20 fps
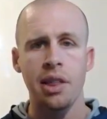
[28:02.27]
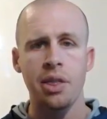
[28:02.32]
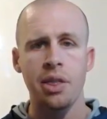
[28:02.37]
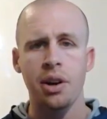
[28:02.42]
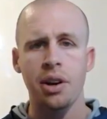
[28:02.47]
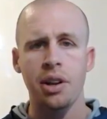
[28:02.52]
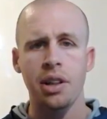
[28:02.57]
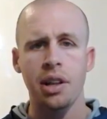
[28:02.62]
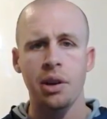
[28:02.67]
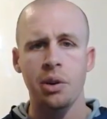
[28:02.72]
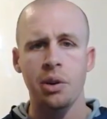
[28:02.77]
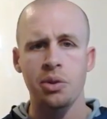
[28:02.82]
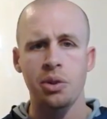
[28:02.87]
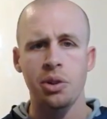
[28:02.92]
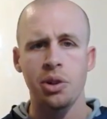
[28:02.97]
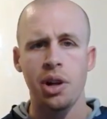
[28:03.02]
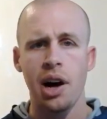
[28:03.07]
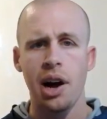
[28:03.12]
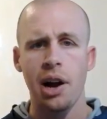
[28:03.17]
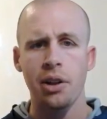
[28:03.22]
thought that it was a
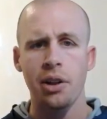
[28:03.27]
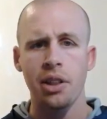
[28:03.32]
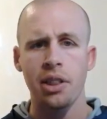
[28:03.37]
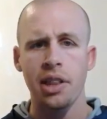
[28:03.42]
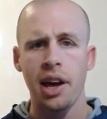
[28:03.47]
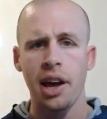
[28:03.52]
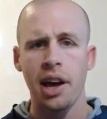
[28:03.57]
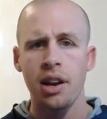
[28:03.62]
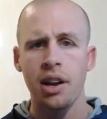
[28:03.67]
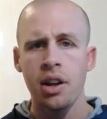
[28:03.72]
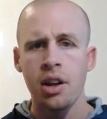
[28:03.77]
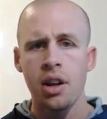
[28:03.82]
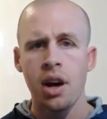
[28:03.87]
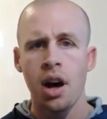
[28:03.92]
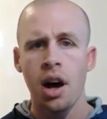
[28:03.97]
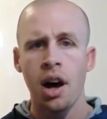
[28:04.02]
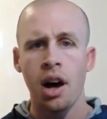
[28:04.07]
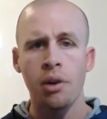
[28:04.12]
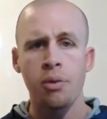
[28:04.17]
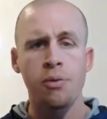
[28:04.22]
little higher than that,
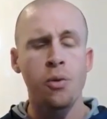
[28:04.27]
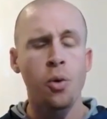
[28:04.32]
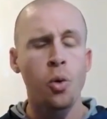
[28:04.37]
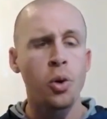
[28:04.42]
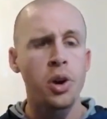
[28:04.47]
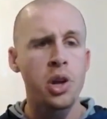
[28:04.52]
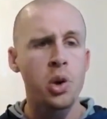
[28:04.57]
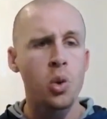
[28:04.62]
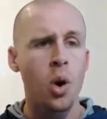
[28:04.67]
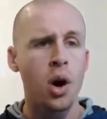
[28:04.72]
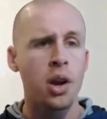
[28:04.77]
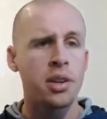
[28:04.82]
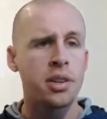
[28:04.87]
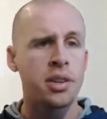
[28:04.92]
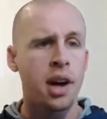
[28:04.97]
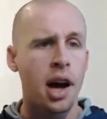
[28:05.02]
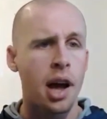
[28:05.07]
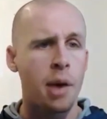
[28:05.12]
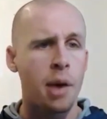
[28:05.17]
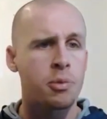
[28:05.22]
41
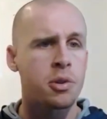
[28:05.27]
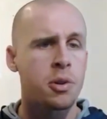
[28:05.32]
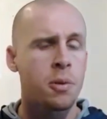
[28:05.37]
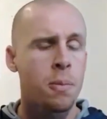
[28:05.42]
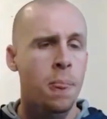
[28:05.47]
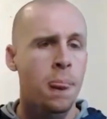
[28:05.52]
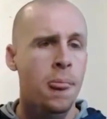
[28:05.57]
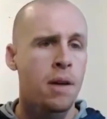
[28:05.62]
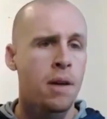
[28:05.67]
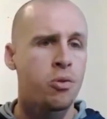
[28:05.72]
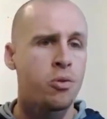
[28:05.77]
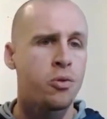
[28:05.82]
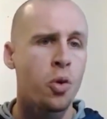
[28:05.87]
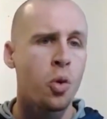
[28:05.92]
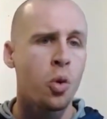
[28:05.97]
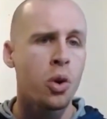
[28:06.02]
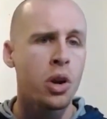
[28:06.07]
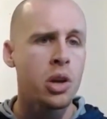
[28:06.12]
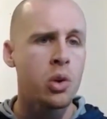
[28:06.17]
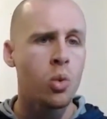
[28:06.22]
times.
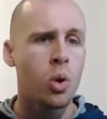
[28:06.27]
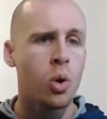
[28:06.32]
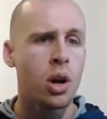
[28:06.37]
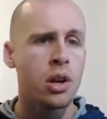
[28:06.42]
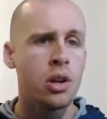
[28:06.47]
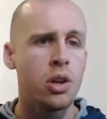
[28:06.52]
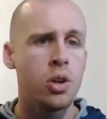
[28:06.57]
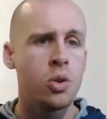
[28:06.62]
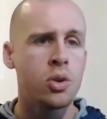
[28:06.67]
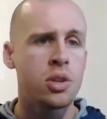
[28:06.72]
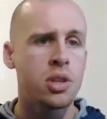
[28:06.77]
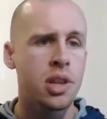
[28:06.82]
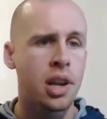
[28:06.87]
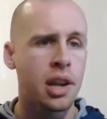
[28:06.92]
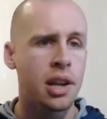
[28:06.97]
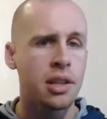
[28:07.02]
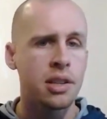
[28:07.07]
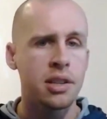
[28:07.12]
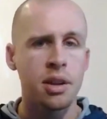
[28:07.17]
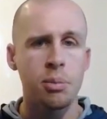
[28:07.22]
41
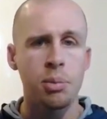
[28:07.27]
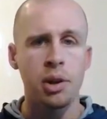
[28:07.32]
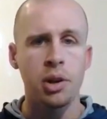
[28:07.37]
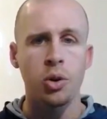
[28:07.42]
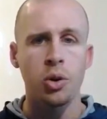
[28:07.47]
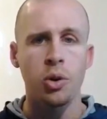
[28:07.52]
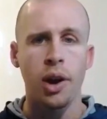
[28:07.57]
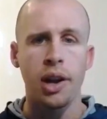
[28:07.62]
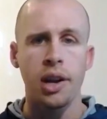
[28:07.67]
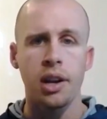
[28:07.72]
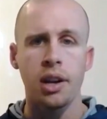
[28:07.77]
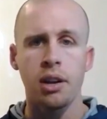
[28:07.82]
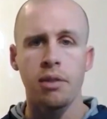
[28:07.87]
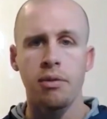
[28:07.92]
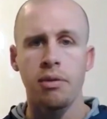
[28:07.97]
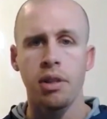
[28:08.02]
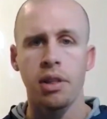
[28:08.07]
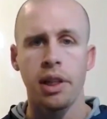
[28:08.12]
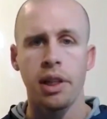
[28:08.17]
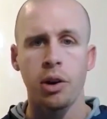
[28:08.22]
newsstands have been graded of
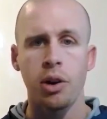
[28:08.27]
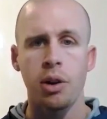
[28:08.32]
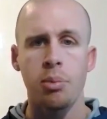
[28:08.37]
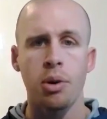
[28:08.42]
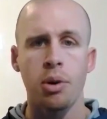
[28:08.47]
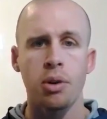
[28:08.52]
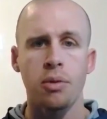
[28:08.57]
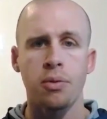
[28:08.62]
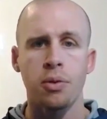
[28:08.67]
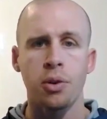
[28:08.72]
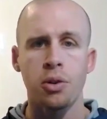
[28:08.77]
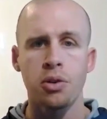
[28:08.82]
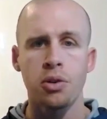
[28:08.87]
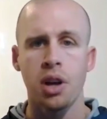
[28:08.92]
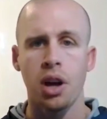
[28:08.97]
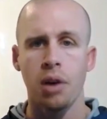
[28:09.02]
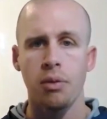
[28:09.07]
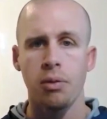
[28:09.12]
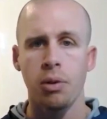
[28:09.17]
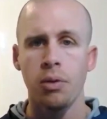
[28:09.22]
the Larry Bird first
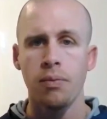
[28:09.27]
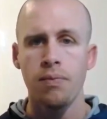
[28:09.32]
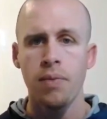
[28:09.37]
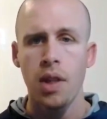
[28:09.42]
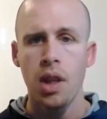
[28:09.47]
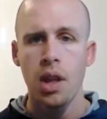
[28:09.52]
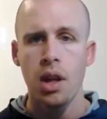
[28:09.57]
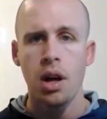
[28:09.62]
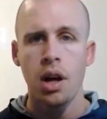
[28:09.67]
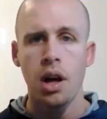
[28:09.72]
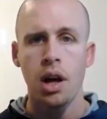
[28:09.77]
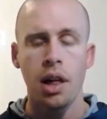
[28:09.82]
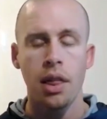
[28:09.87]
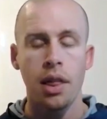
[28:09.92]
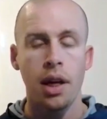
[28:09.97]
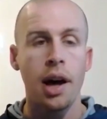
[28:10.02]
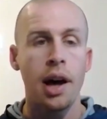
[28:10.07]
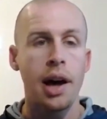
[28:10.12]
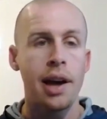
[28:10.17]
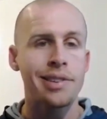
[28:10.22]
cover. The
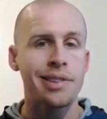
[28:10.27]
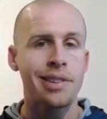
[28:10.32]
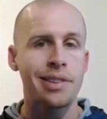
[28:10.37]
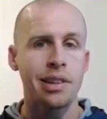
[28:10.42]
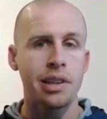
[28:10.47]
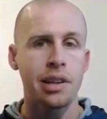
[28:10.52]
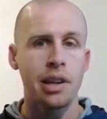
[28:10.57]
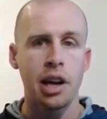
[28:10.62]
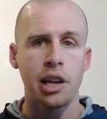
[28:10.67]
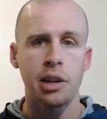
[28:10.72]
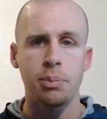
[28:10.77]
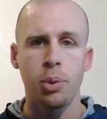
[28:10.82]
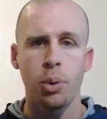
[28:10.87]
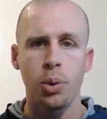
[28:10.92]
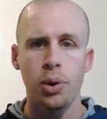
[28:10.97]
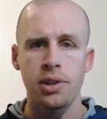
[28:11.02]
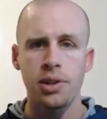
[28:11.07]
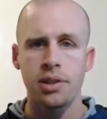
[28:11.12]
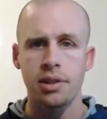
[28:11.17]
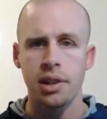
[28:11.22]
highest is a
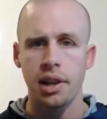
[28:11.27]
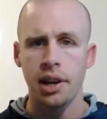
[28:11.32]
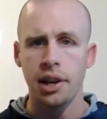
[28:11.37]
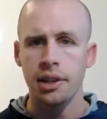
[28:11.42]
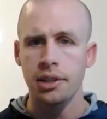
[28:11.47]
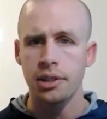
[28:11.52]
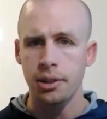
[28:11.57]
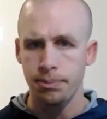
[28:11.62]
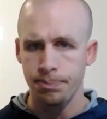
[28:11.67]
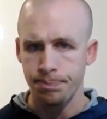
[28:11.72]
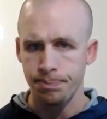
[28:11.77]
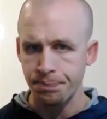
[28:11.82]
9.6.